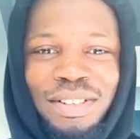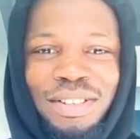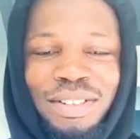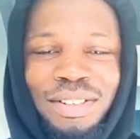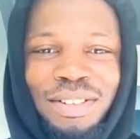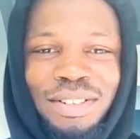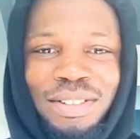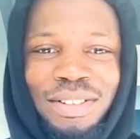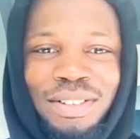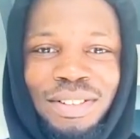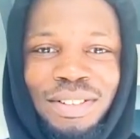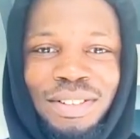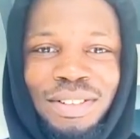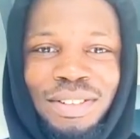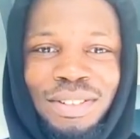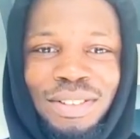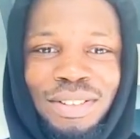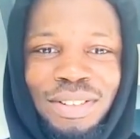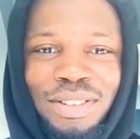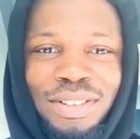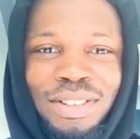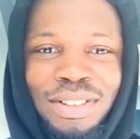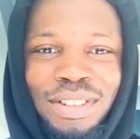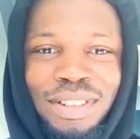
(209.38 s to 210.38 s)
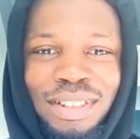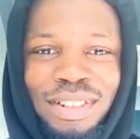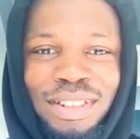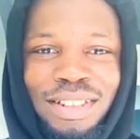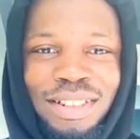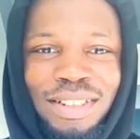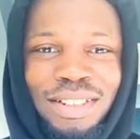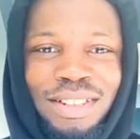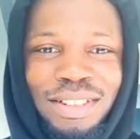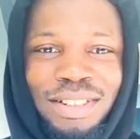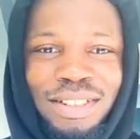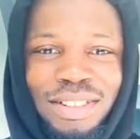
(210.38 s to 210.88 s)

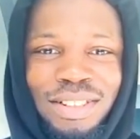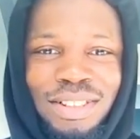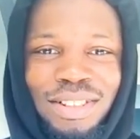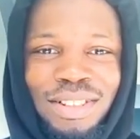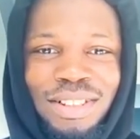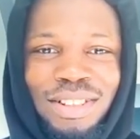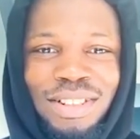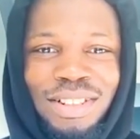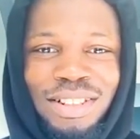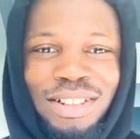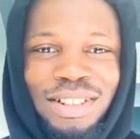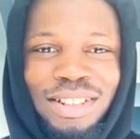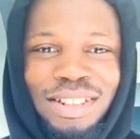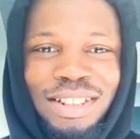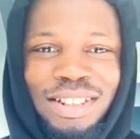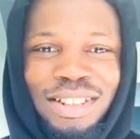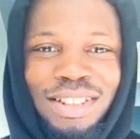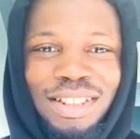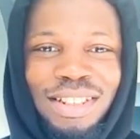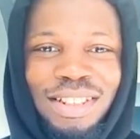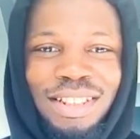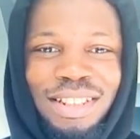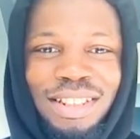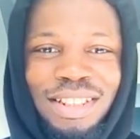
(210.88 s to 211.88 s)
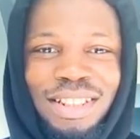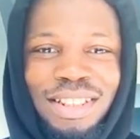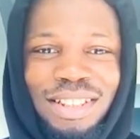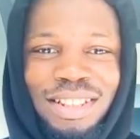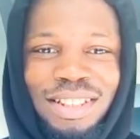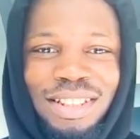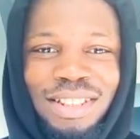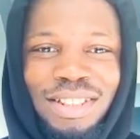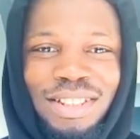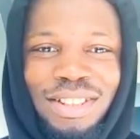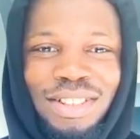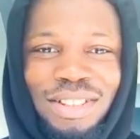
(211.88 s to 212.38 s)

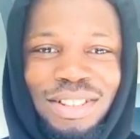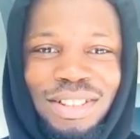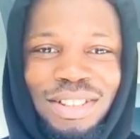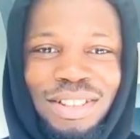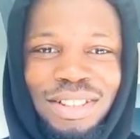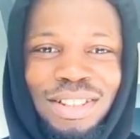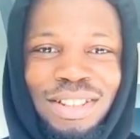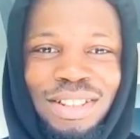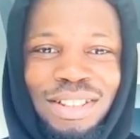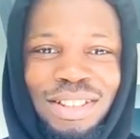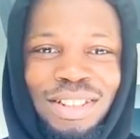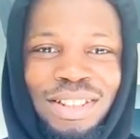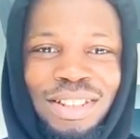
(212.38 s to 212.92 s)
(silent)